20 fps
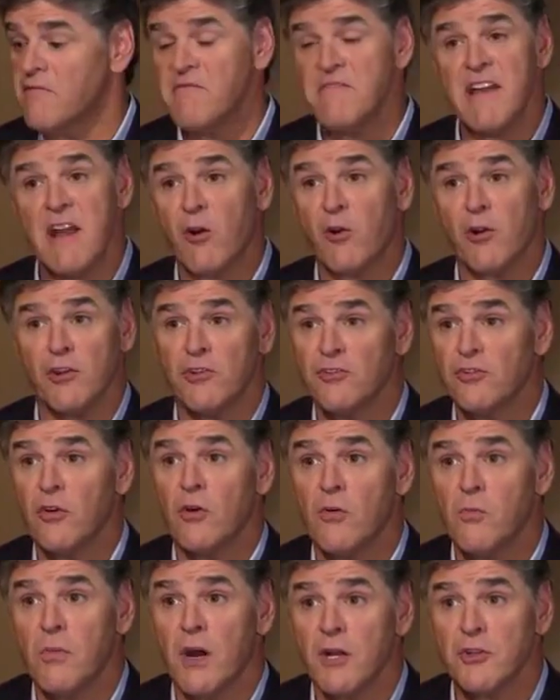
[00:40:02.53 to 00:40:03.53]
vary
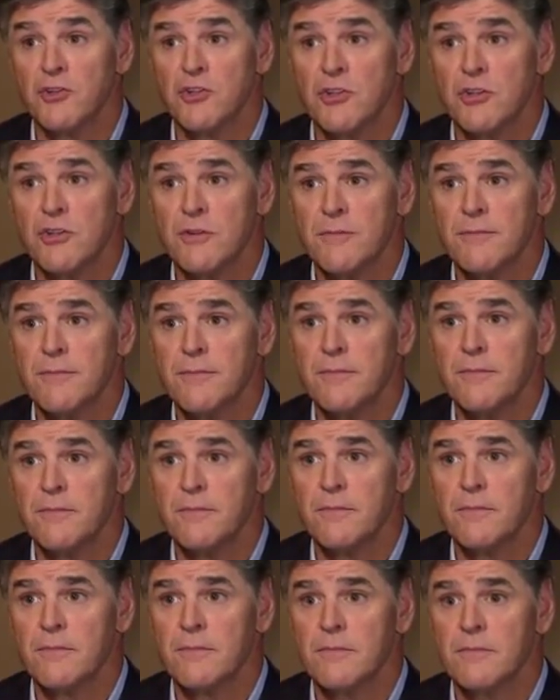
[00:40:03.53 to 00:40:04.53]
so much.
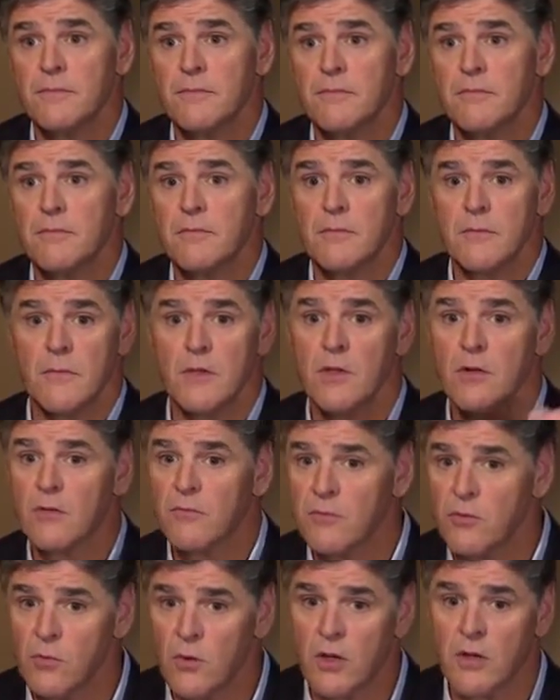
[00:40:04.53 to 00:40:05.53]
You know,
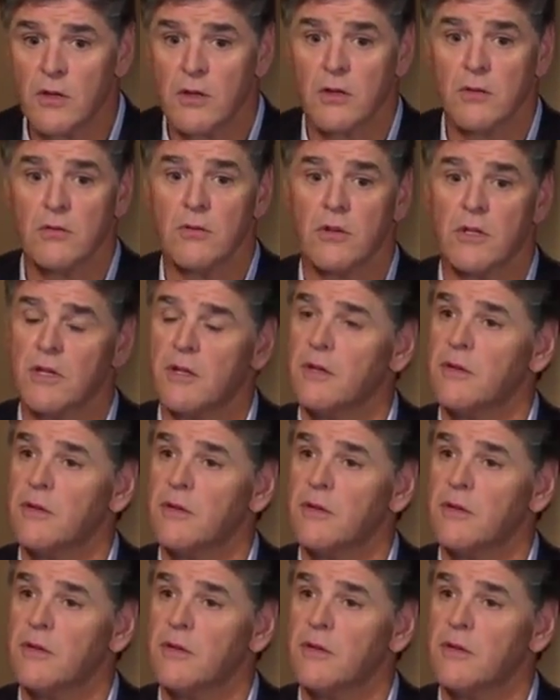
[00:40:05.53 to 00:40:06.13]
if you wanted to look